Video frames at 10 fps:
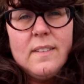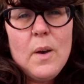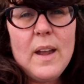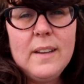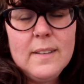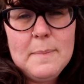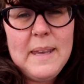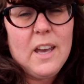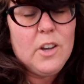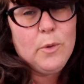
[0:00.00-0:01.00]
So onions
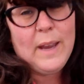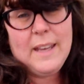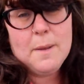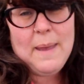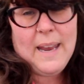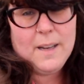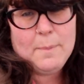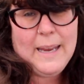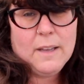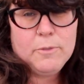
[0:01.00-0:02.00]
make a great
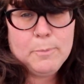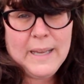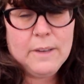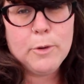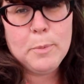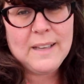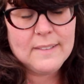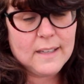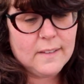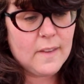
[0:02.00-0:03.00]
companion plant for
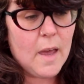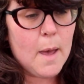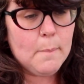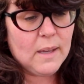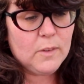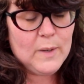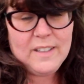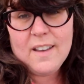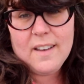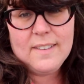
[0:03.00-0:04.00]
brassicas because what
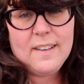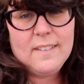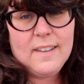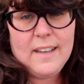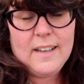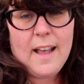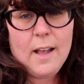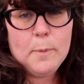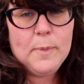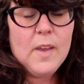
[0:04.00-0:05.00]
it does is it
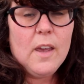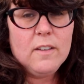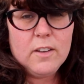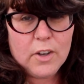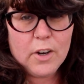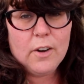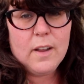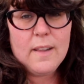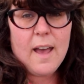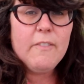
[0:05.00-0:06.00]
helps deter
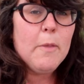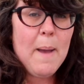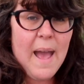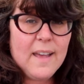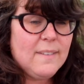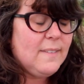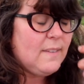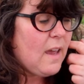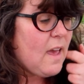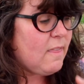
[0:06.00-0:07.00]
a lot of the pests